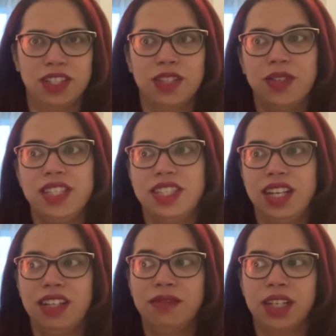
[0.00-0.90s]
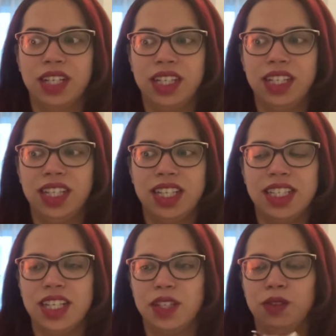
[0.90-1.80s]
So instead of cleaning, it's
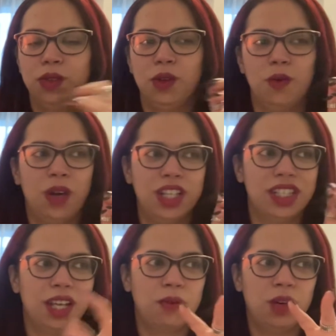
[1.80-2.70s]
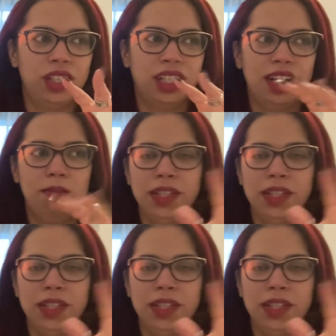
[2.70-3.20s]
like you'll wash like one cup